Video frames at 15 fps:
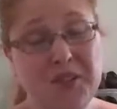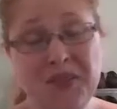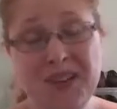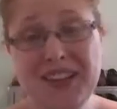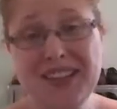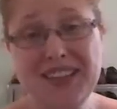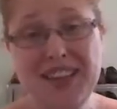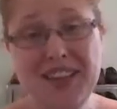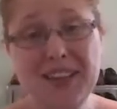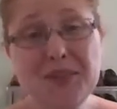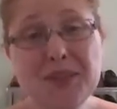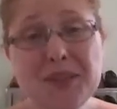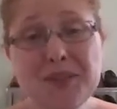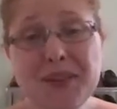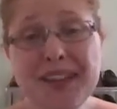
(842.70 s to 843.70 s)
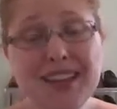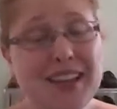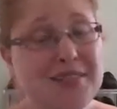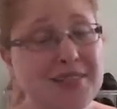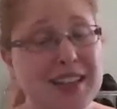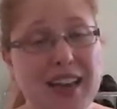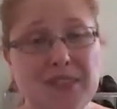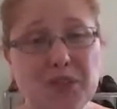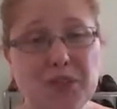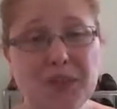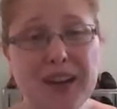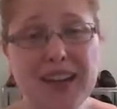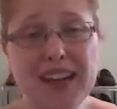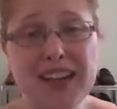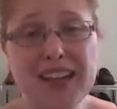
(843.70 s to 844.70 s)
free to send them to me. I'd love to have a
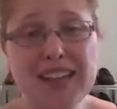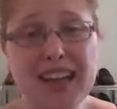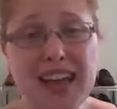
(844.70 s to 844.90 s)
read.